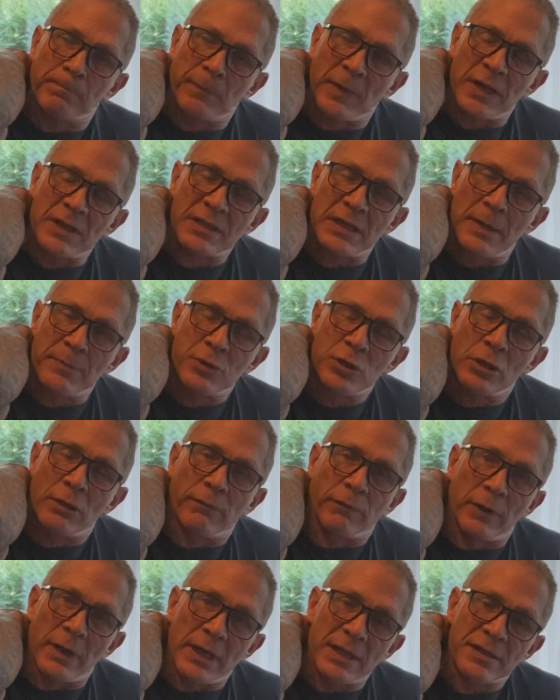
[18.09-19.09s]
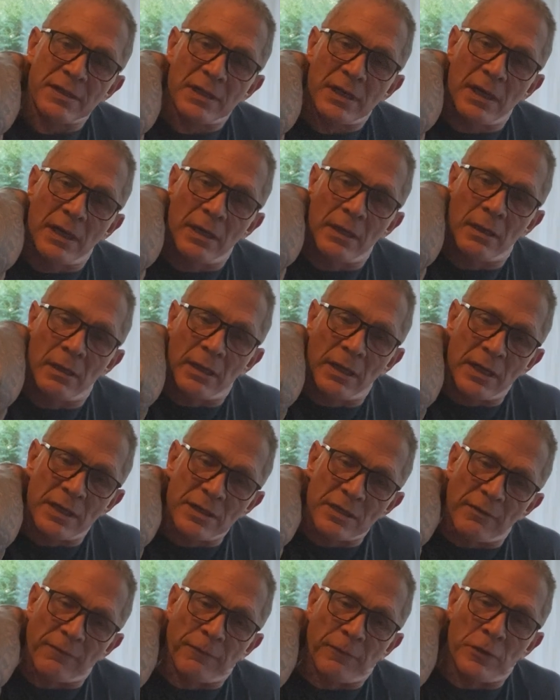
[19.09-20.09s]
assumption of risk
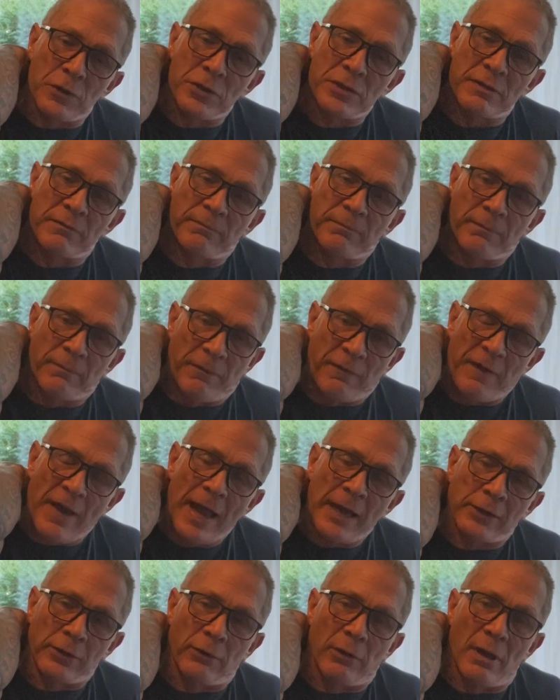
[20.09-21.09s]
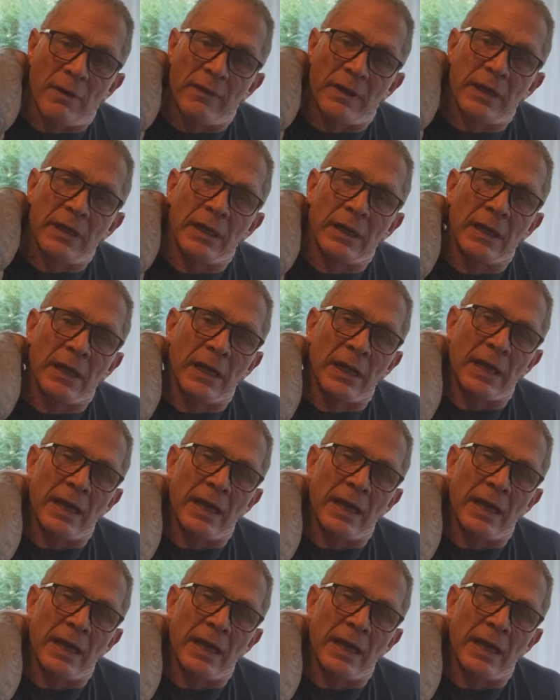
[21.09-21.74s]
is the first factor of it,